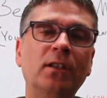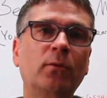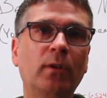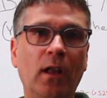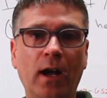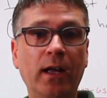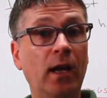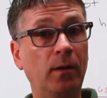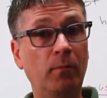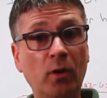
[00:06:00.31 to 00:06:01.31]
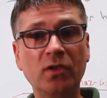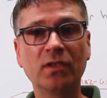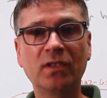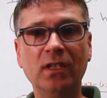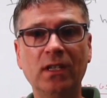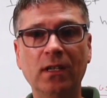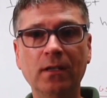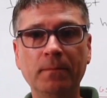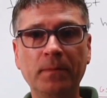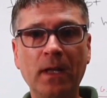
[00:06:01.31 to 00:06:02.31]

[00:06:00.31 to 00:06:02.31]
to rely on emergency heat,